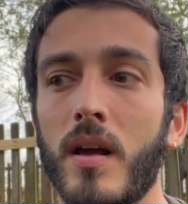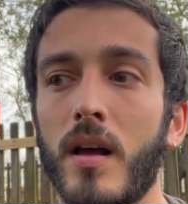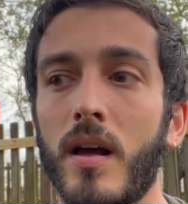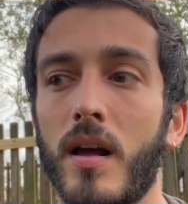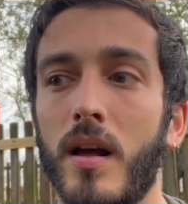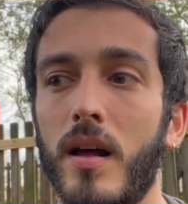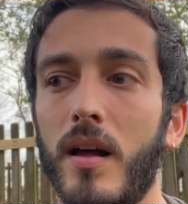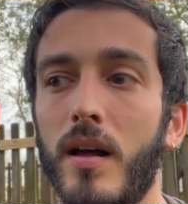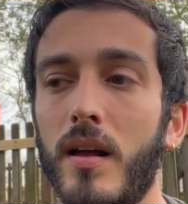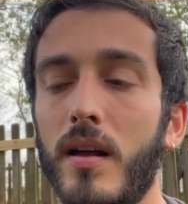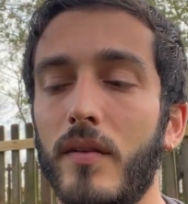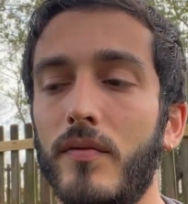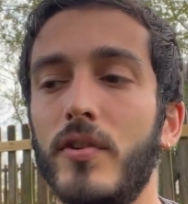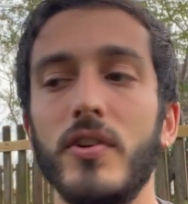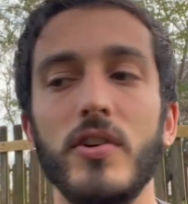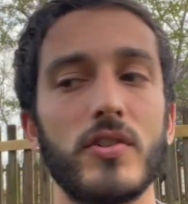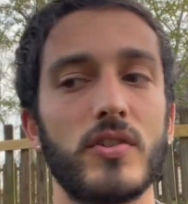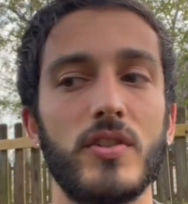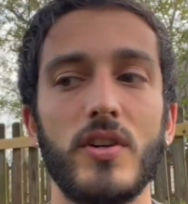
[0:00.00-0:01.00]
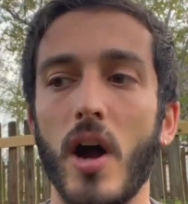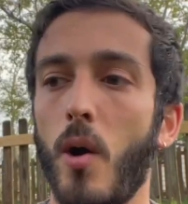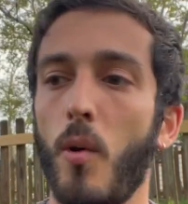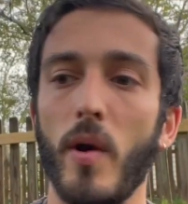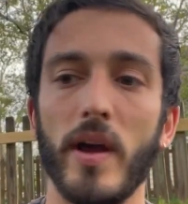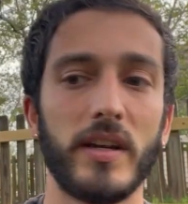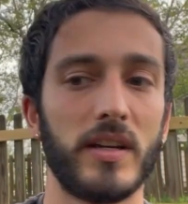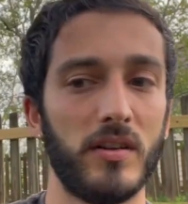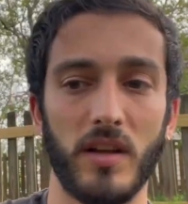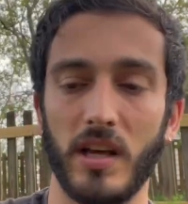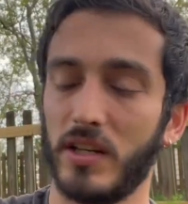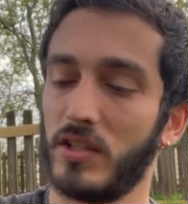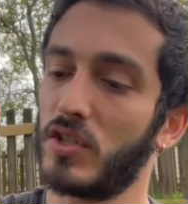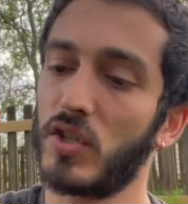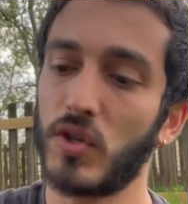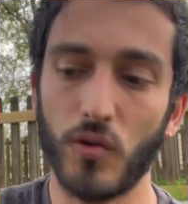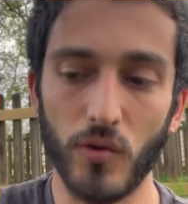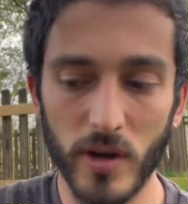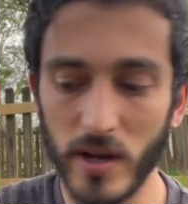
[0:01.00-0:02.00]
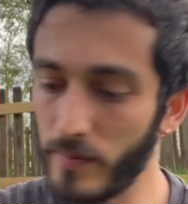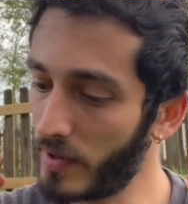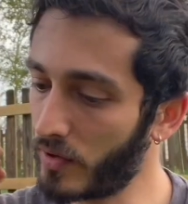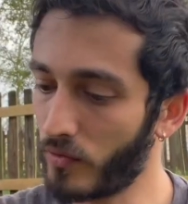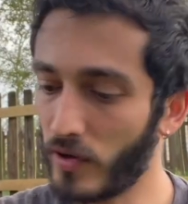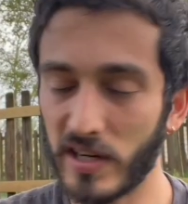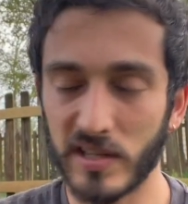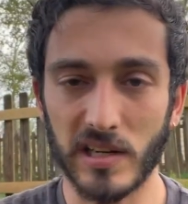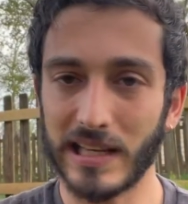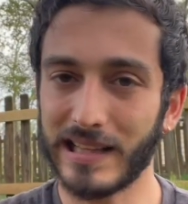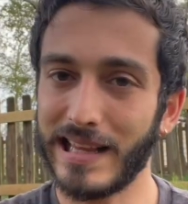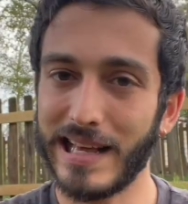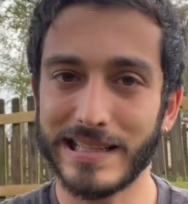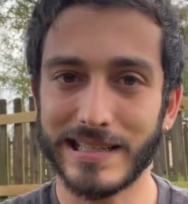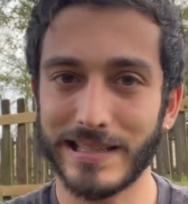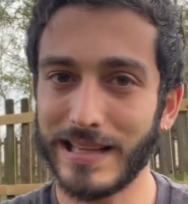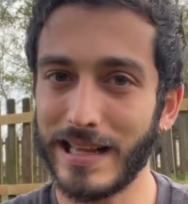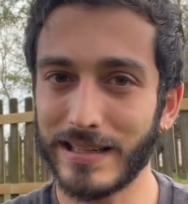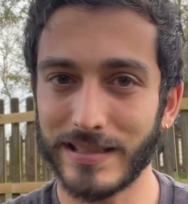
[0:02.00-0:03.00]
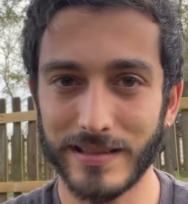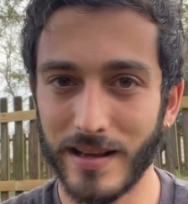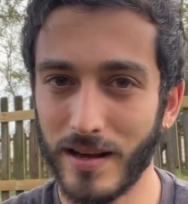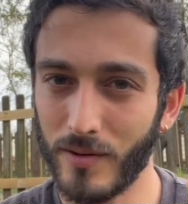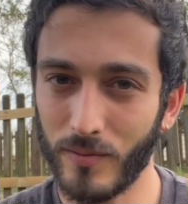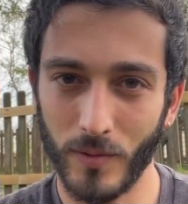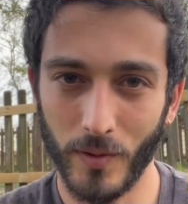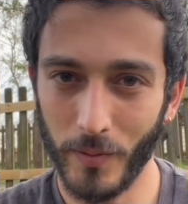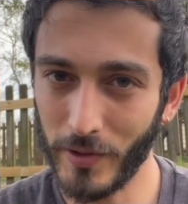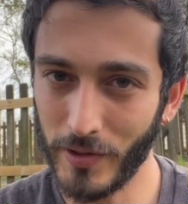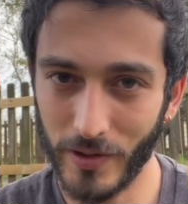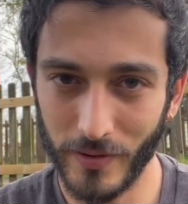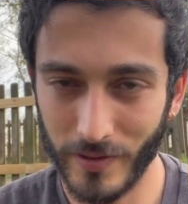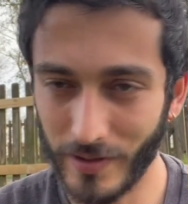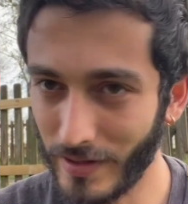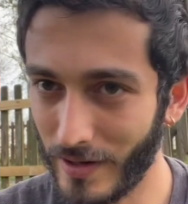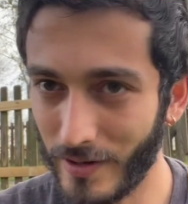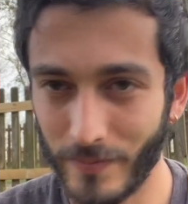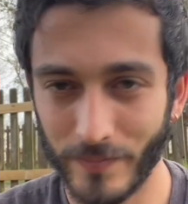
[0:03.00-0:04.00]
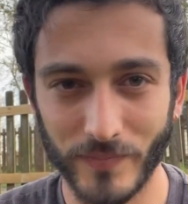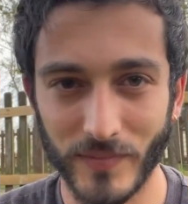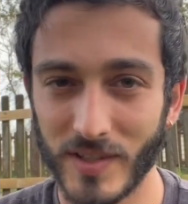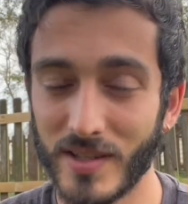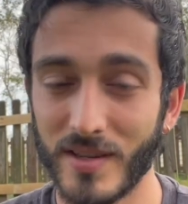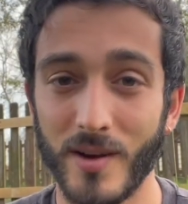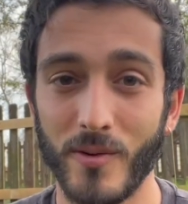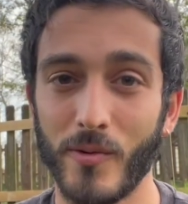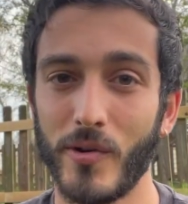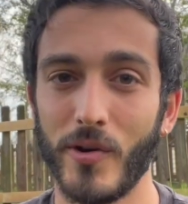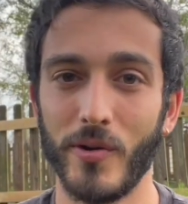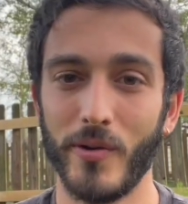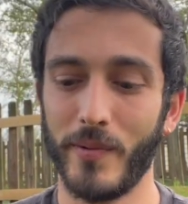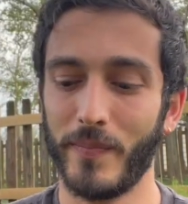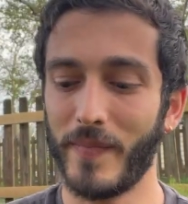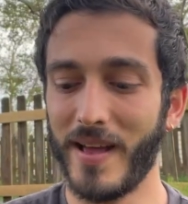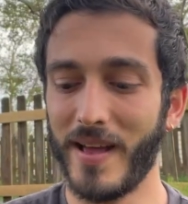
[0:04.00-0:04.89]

If you just go in and like scream and rage, like that's not what we're doing, It's not what we're doing.